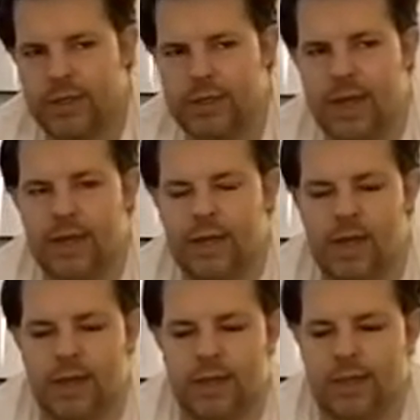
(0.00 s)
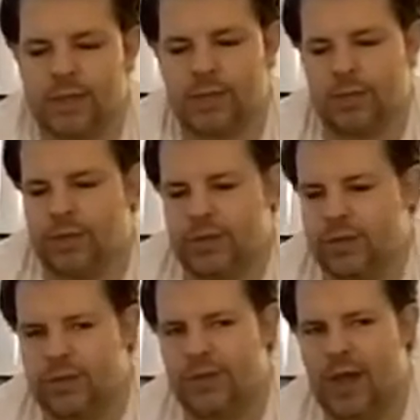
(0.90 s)

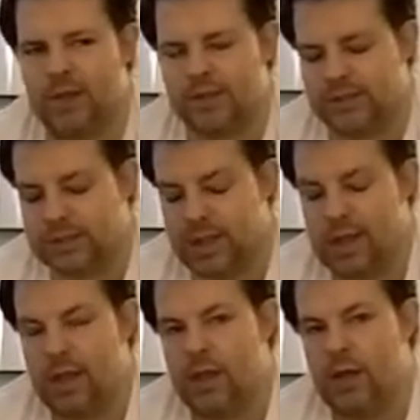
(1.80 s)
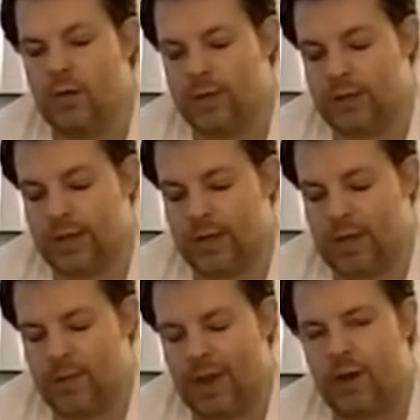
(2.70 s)
2000s when they
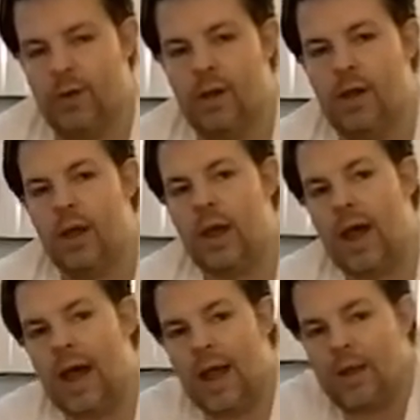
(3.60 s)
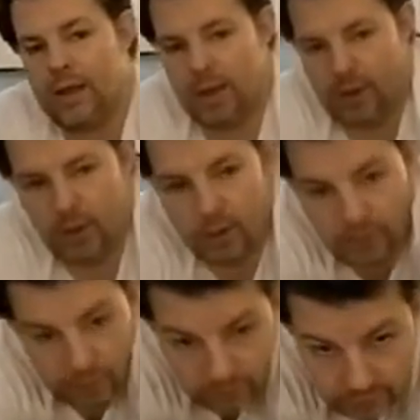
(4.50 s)
came out, I
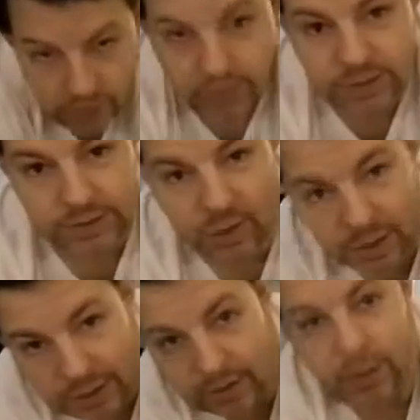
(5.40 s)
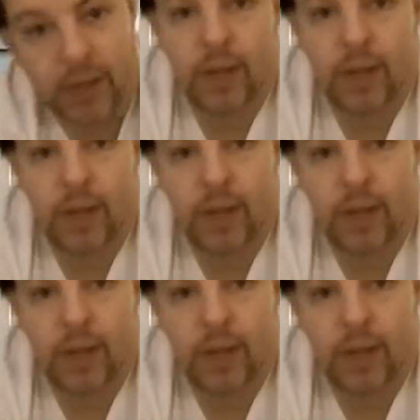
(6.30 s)
was lucky